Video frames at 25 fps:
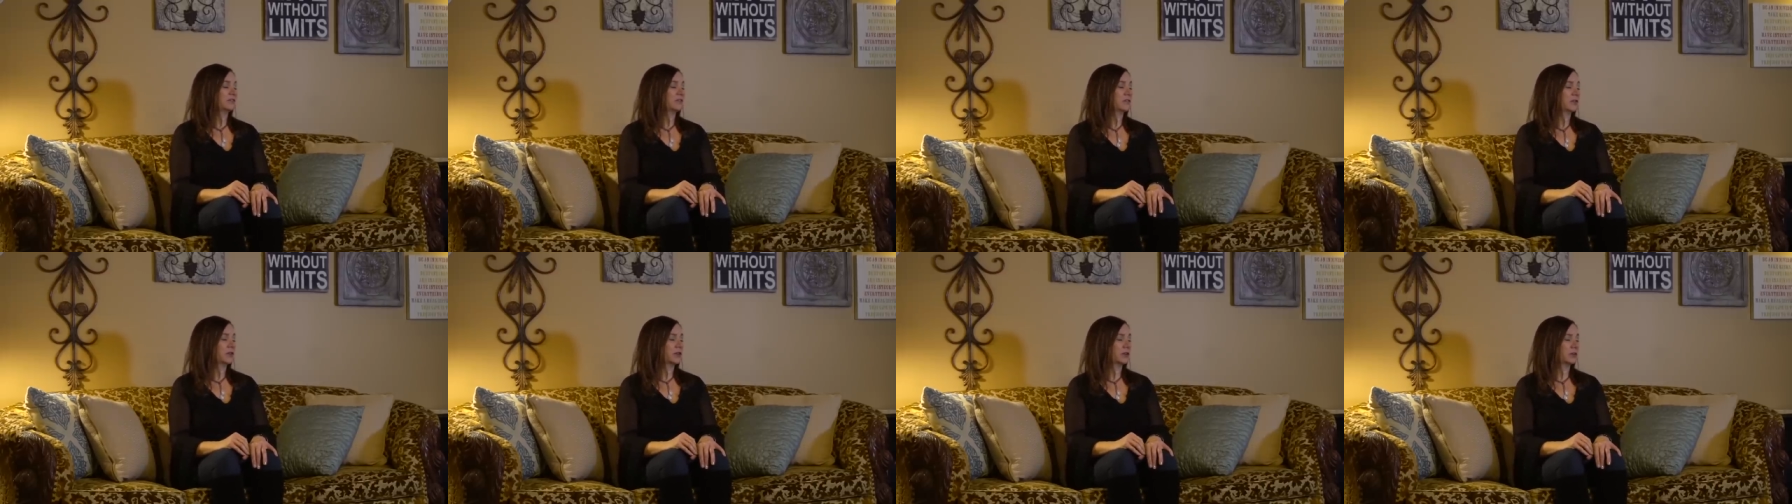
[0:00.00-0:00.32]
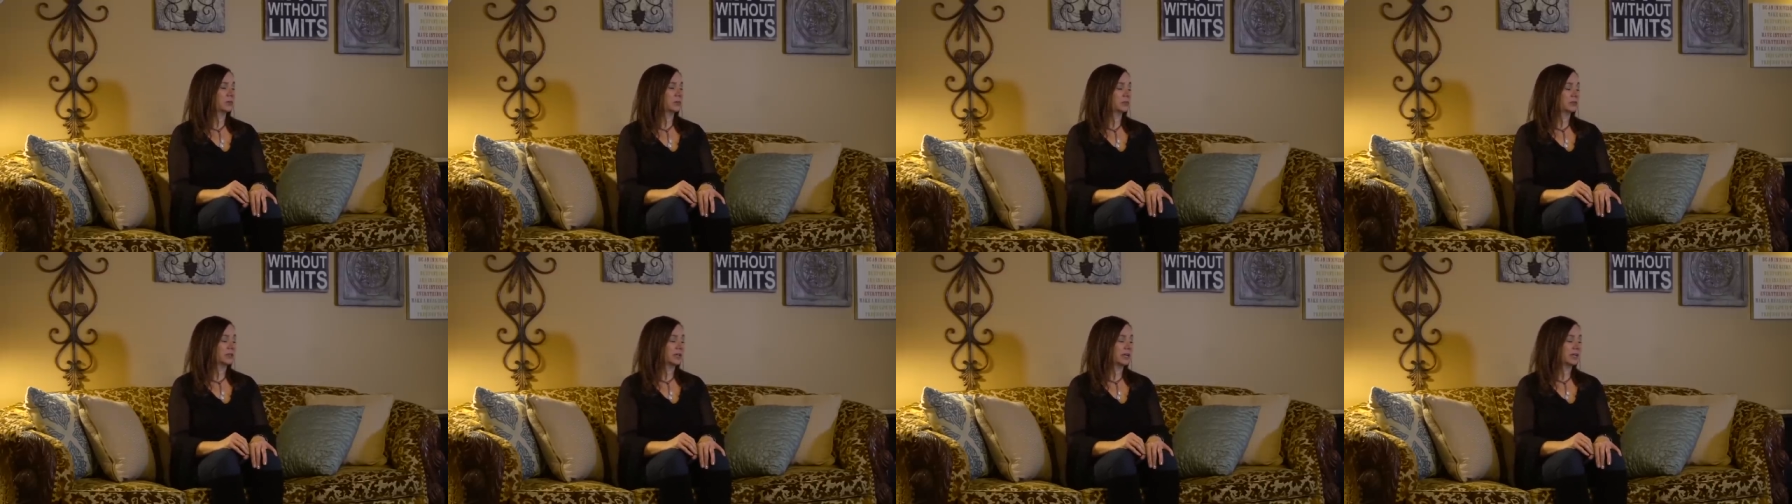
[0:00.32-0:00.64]
for your
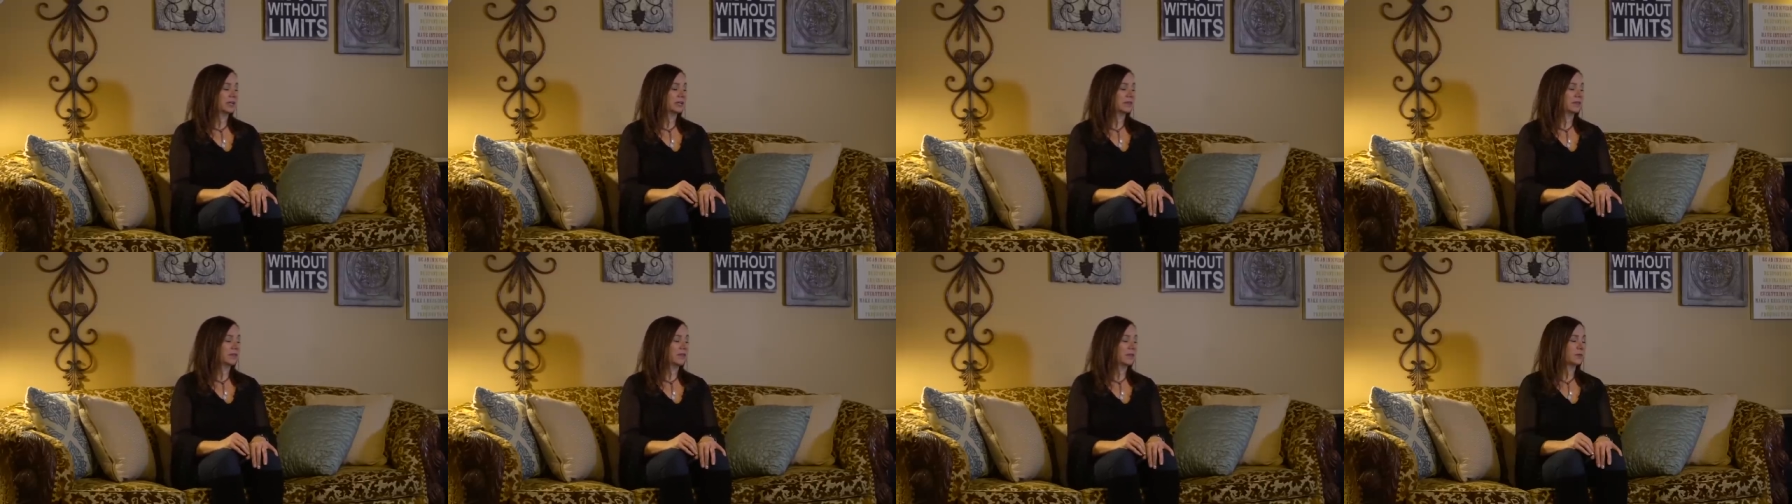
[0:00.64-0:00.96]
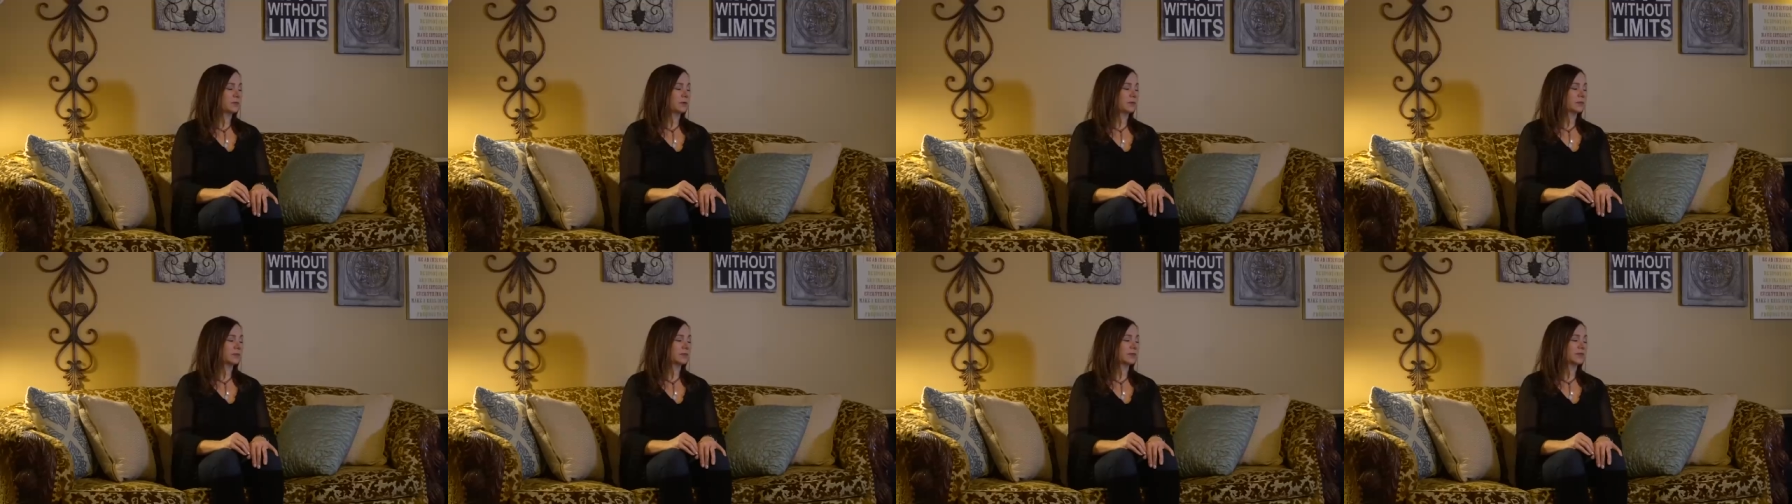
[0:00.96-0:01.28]
planet that
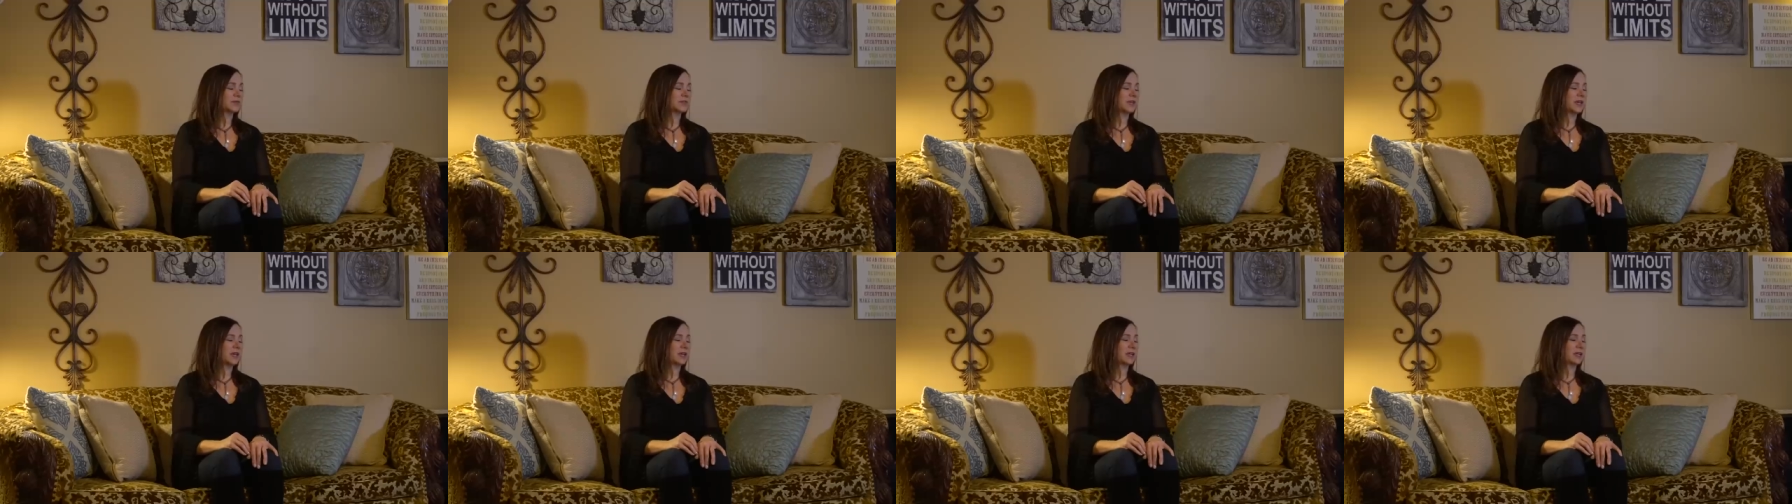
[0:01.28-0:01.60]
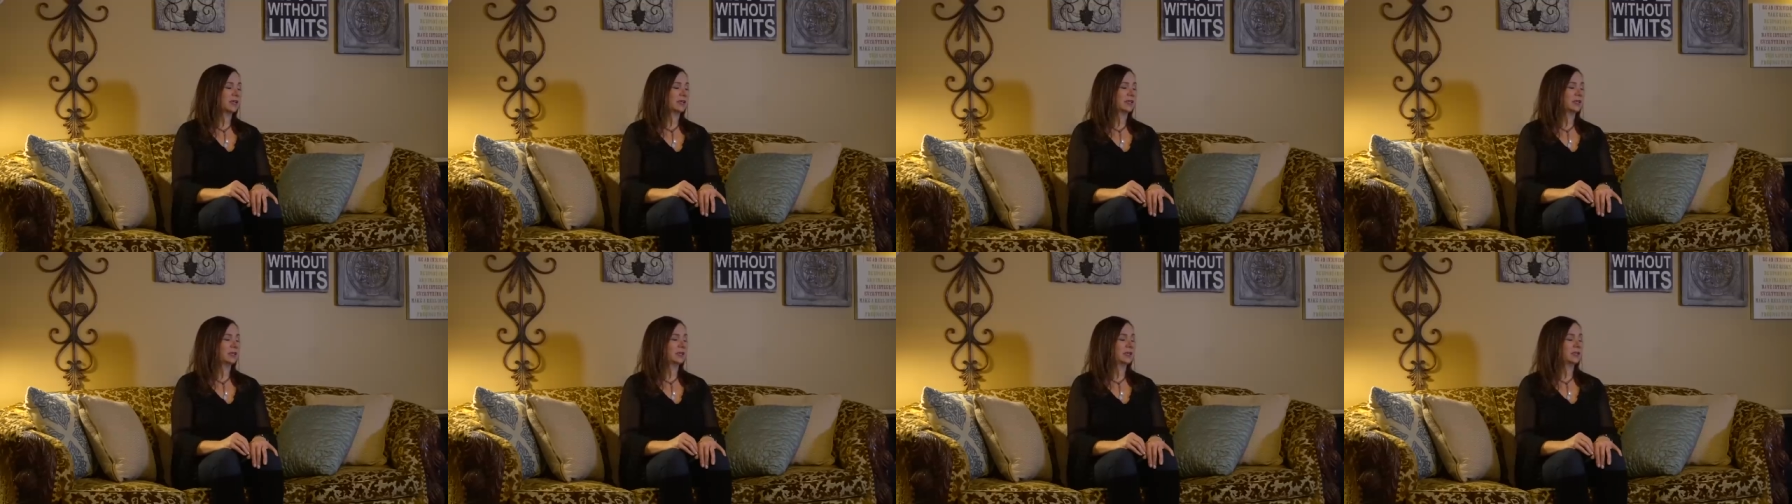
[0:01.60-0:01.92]
we would
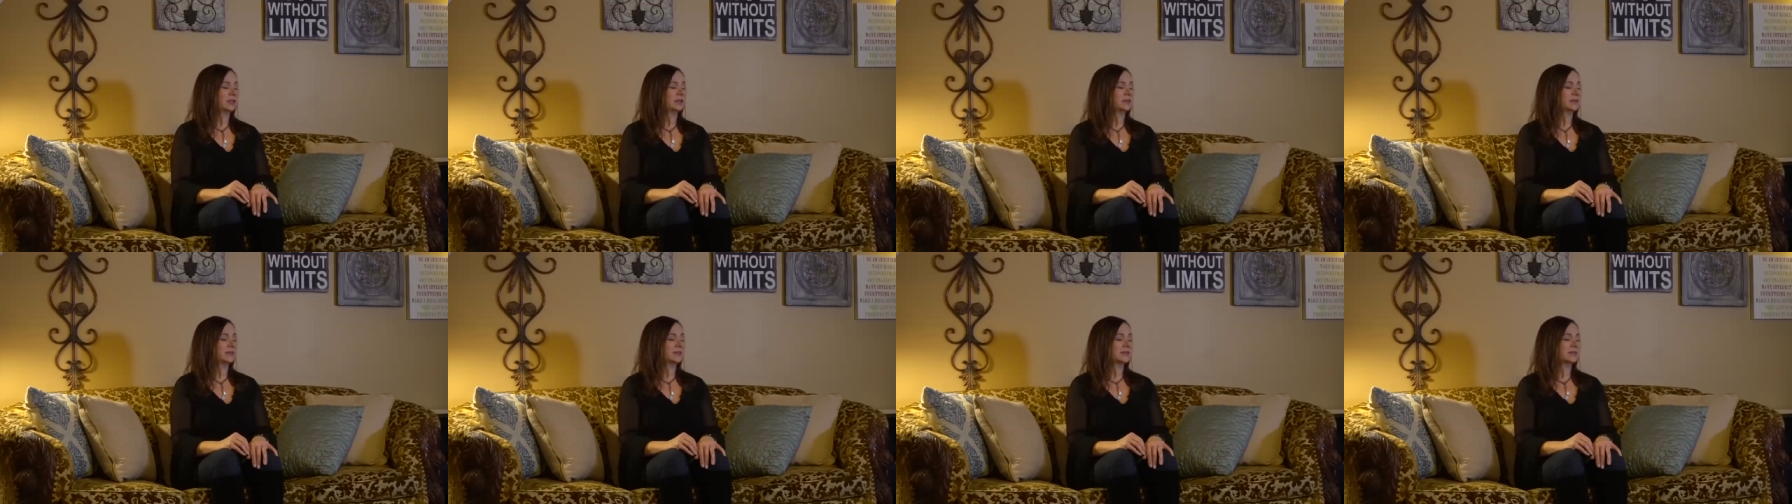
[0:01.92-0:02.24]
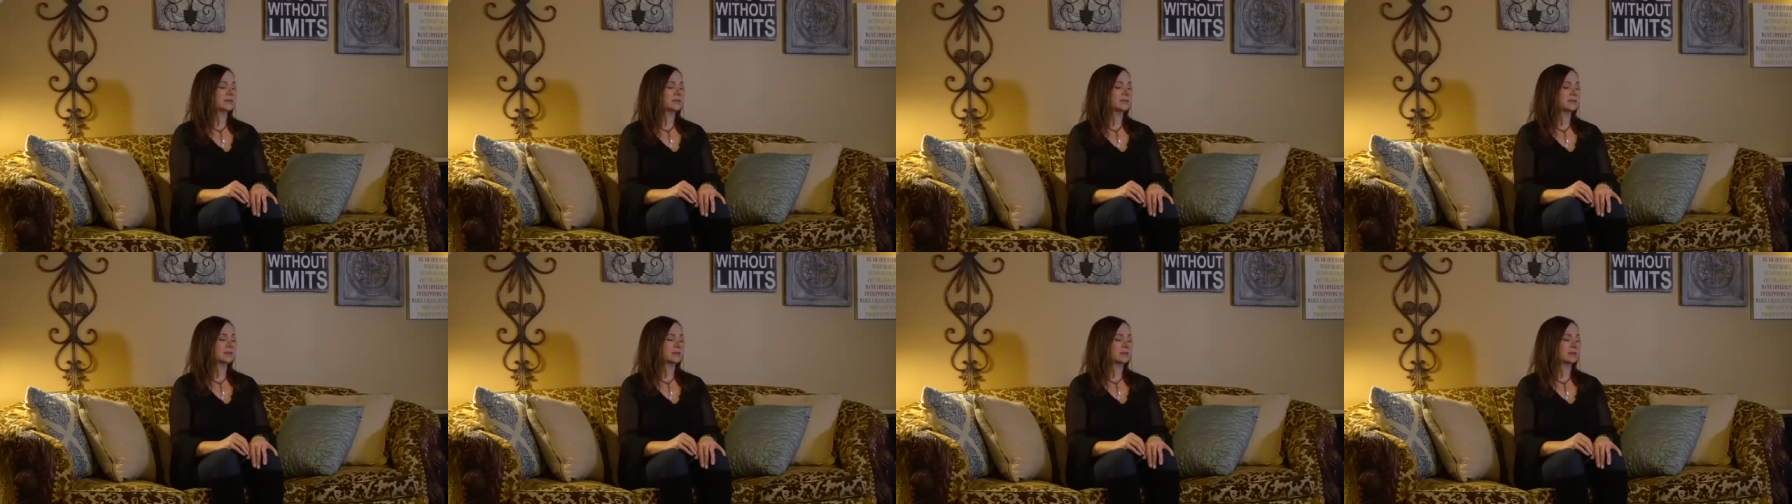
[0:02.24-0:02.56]
say
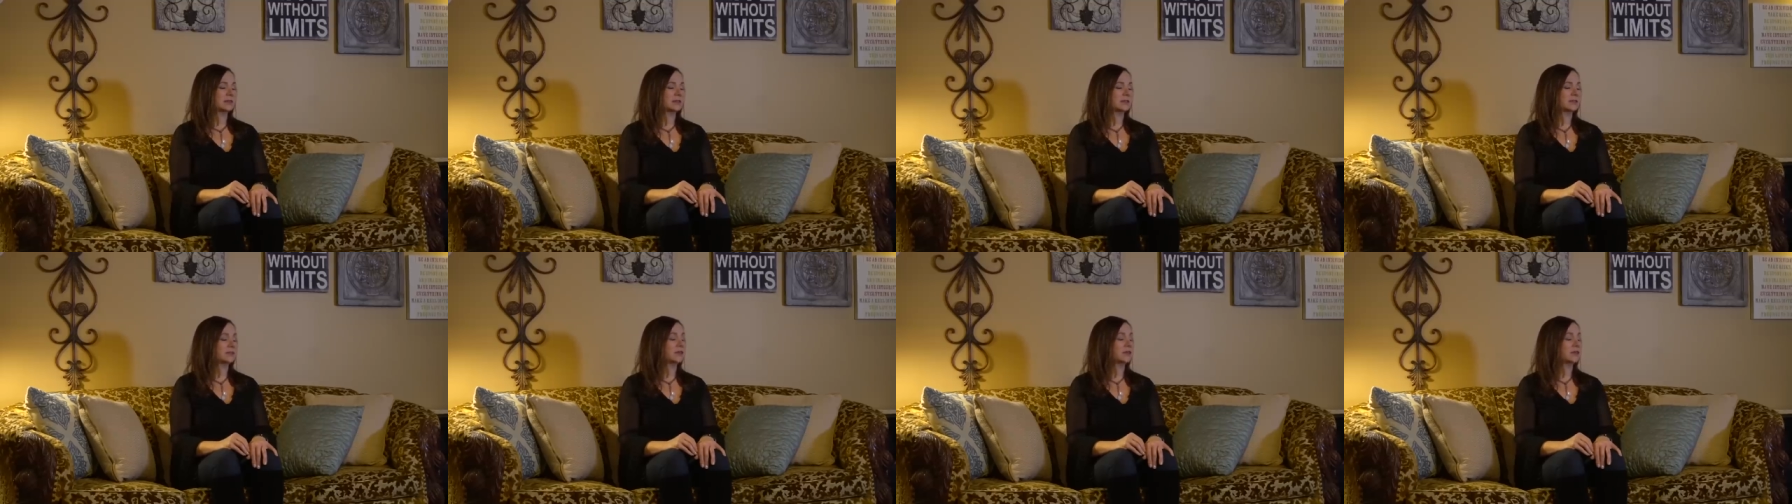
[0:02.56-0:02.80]
is, is